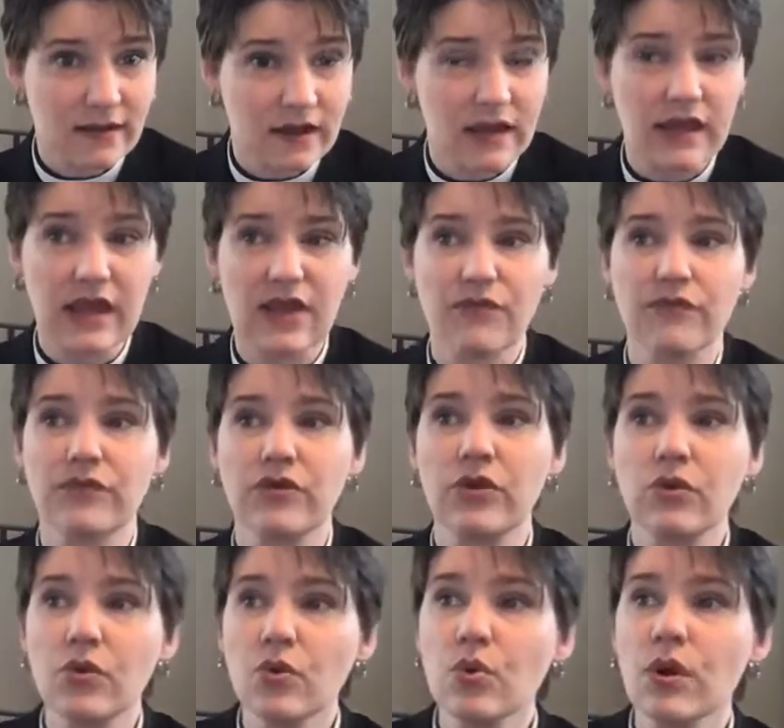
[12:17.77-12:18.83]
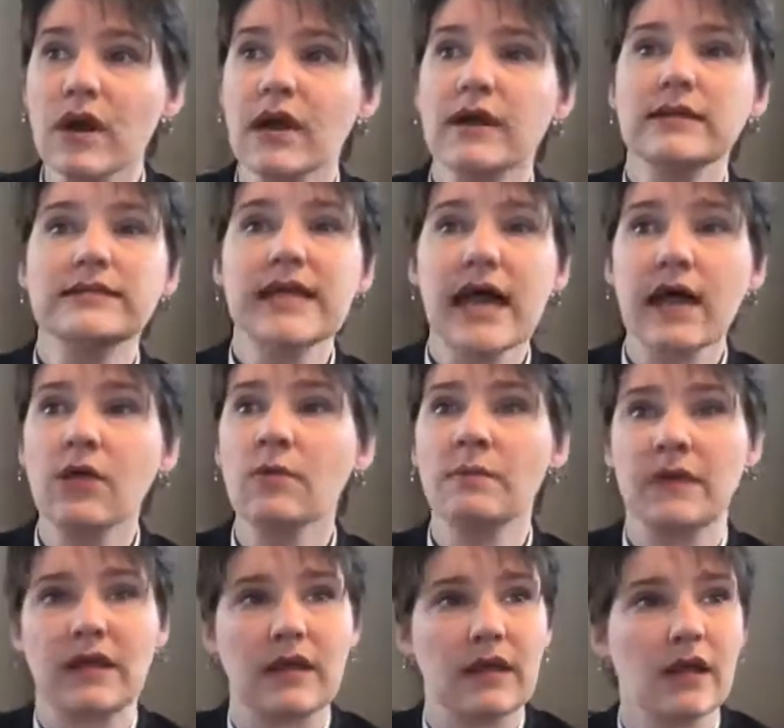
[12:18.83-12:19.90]
If you tell
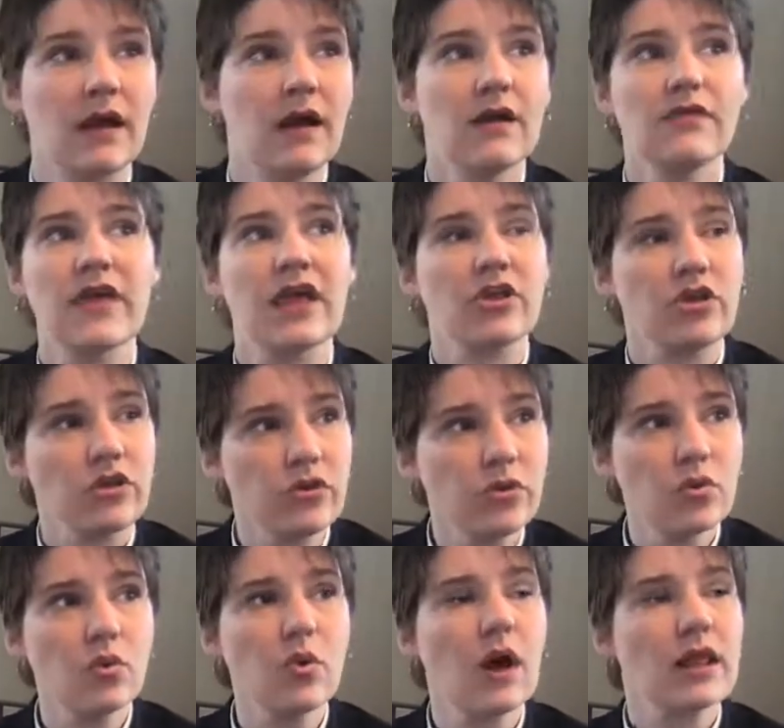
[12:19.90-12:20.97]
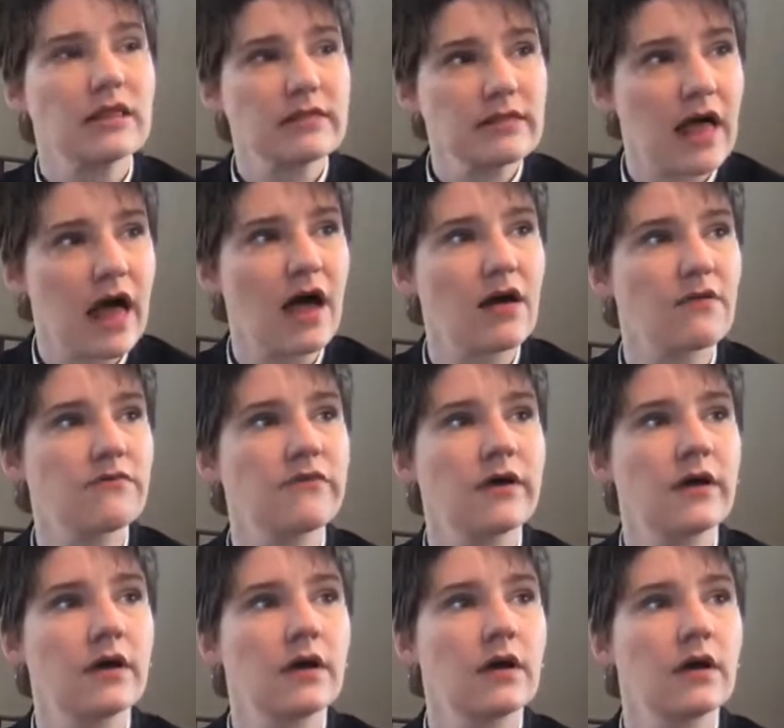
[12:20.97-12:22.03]
me that you love,
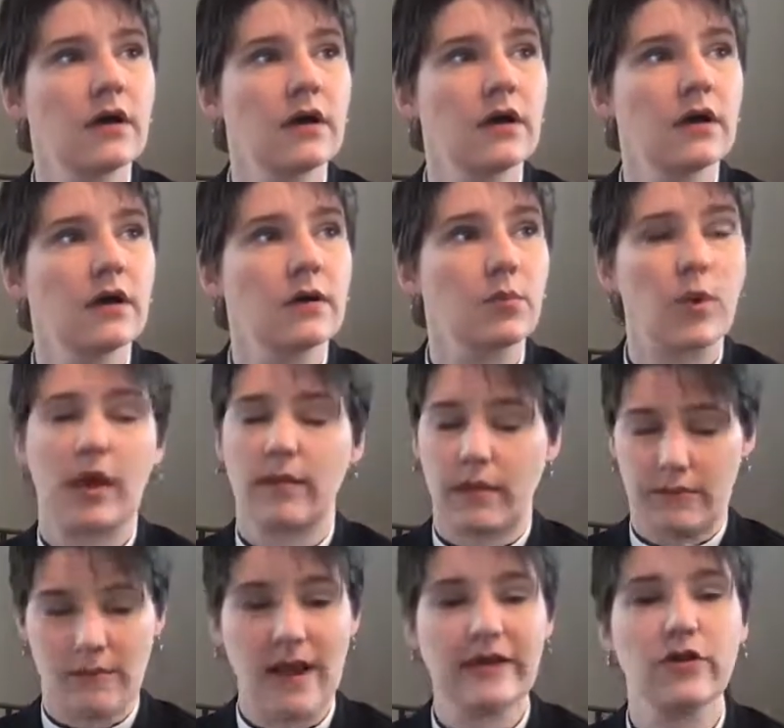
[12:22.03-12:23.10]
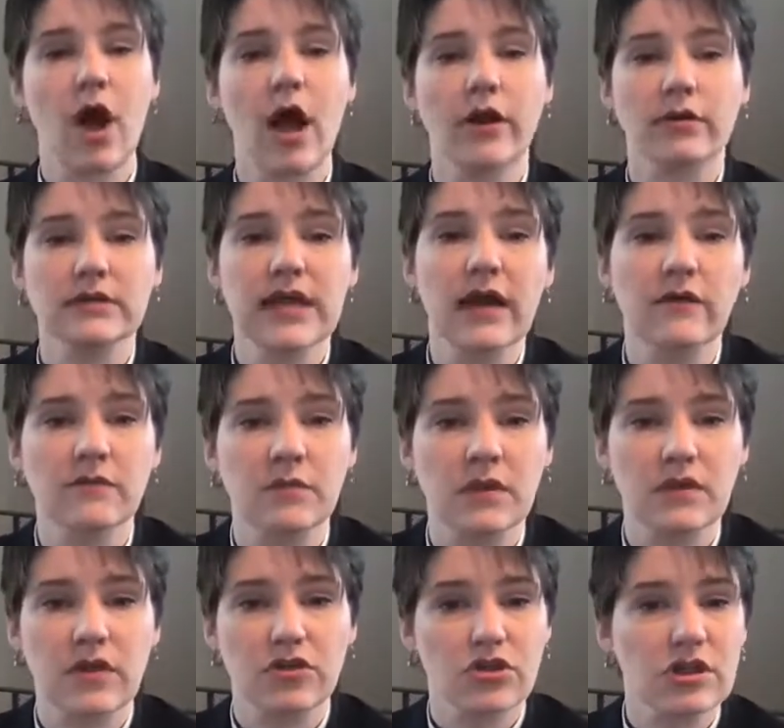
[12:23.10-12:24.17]
well, my daughter tells me
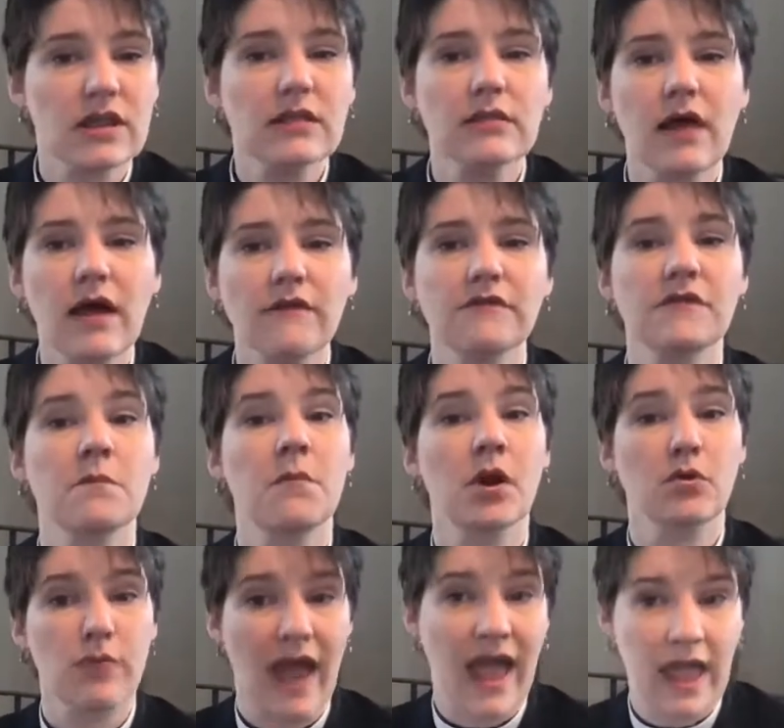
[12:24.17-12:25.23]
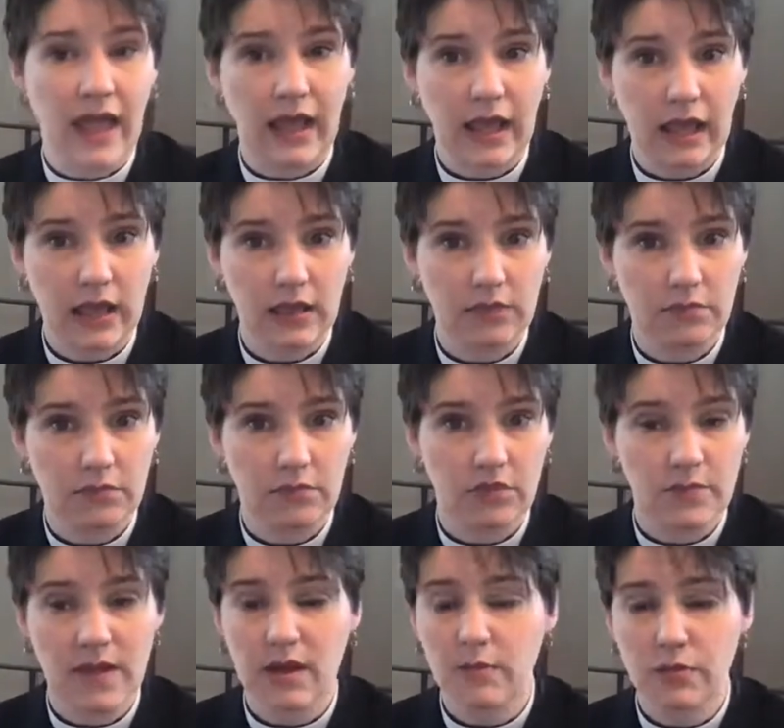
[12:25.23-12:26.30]
that she loves meringue. She
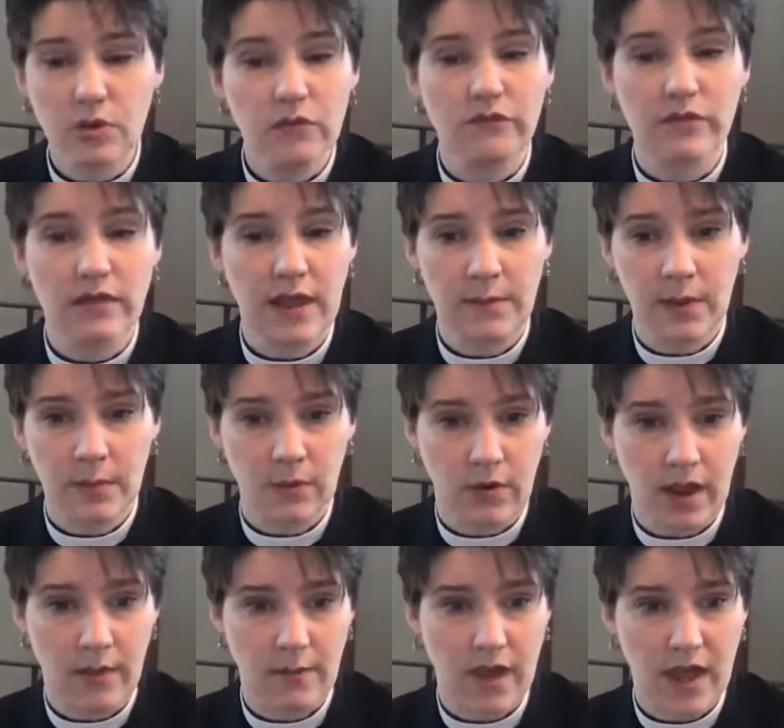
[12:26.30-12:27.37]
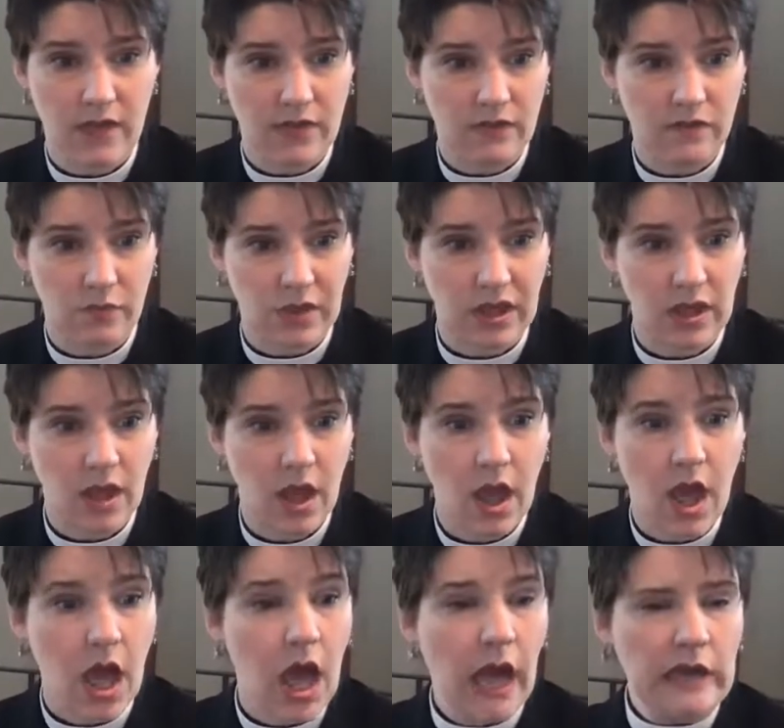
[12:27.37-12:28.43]
made a beautiful lemon meringue pie this week.
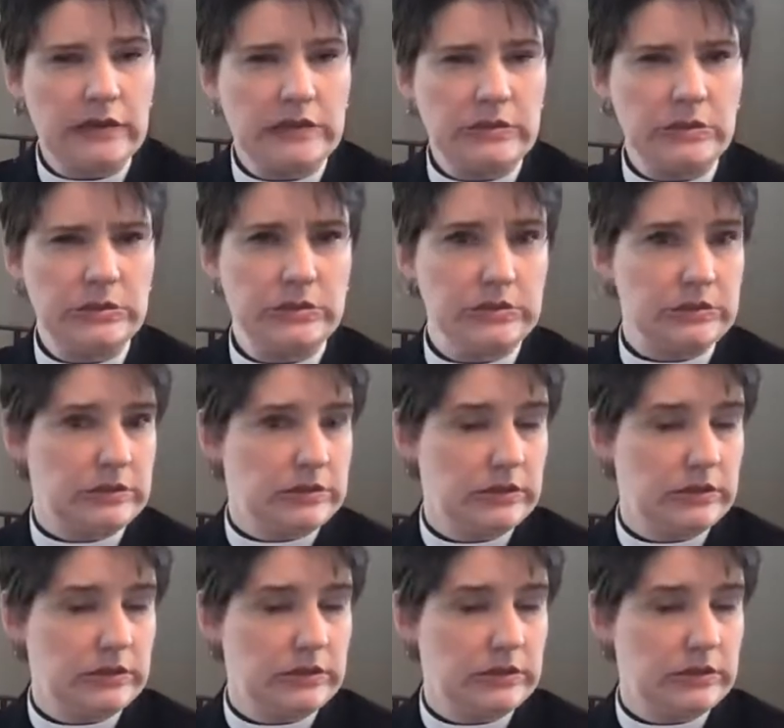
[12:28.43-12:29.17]
Ooh.